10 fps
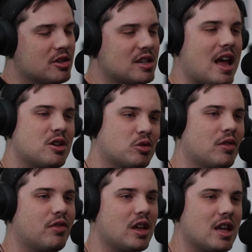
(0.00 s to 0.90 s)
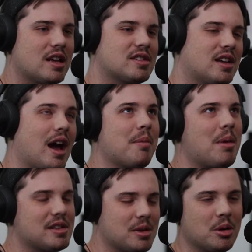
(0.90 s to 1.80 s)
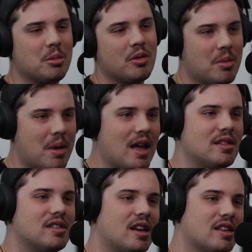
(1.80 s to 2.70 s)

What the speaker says: there's an entry fee because you got to pay someone to move the beds. And